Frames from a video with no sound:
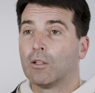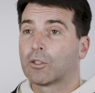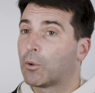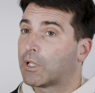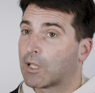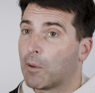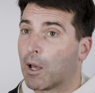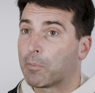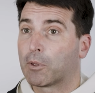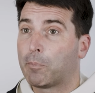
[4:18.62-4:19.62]
So, to sum
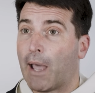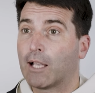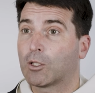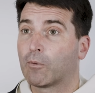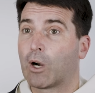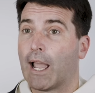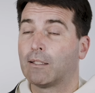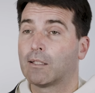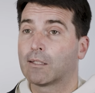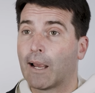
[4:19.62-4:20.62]
up, the Passover
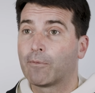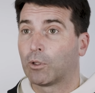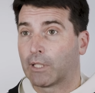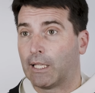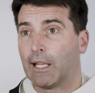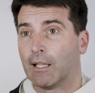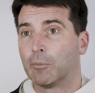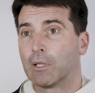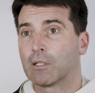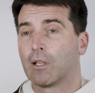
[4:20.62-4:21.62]
had several key
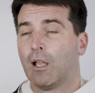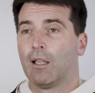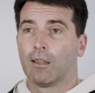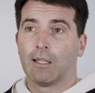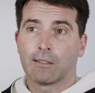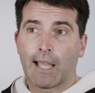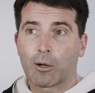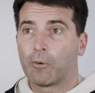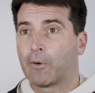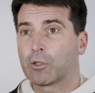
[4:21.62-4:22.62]
elements the
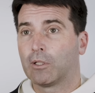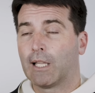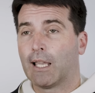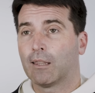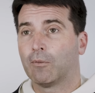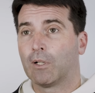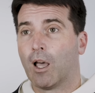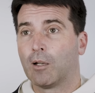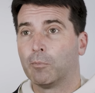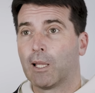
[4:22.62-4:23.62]
sacrificial death of an
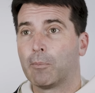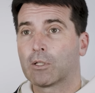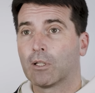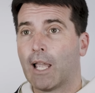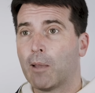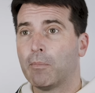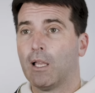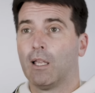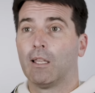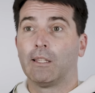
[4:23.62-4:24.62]
unblemished lamb,
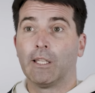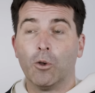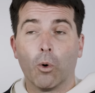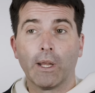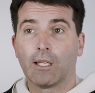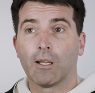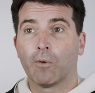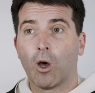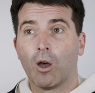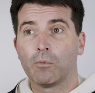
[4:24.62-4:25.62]
the anointing
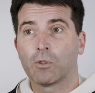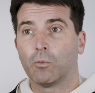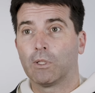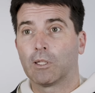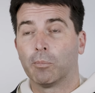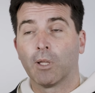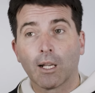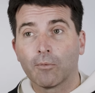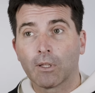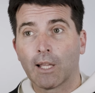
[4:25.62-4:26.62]
of homes with the
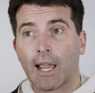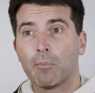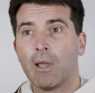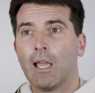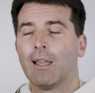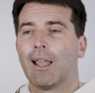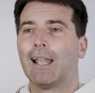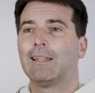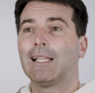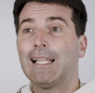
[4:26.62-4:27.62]
blood of the lamb,
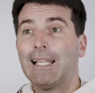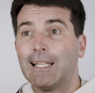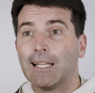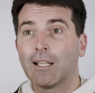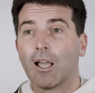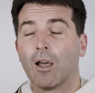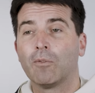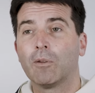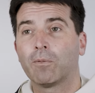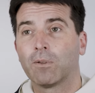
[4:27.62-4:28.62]
and the eating
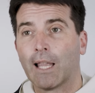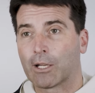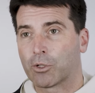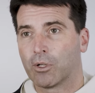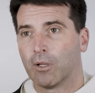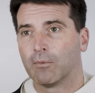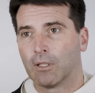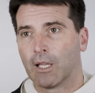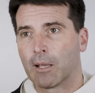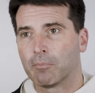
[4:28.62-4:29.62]
of the flesh of the
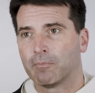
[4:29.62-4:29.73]
lamb.